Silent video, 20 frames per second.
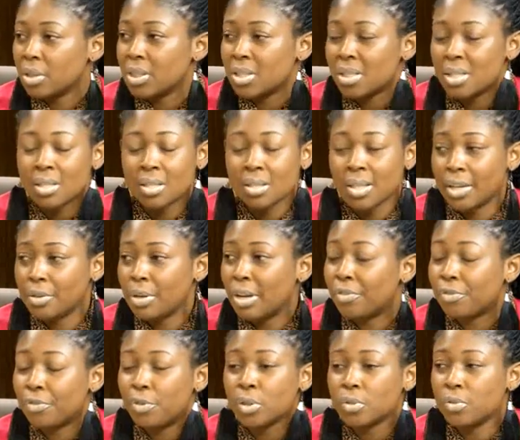a sister. I have
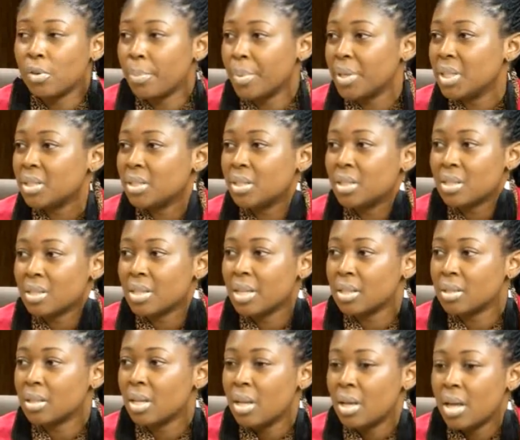fought for many
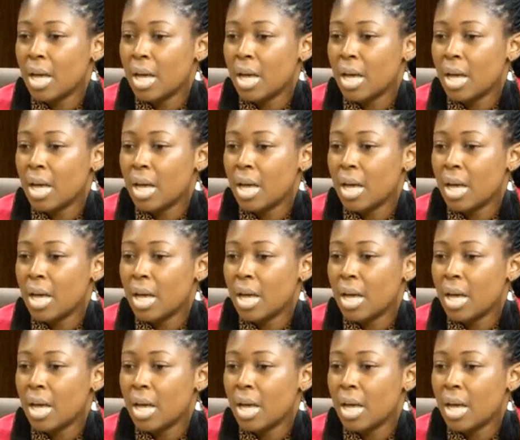sisters.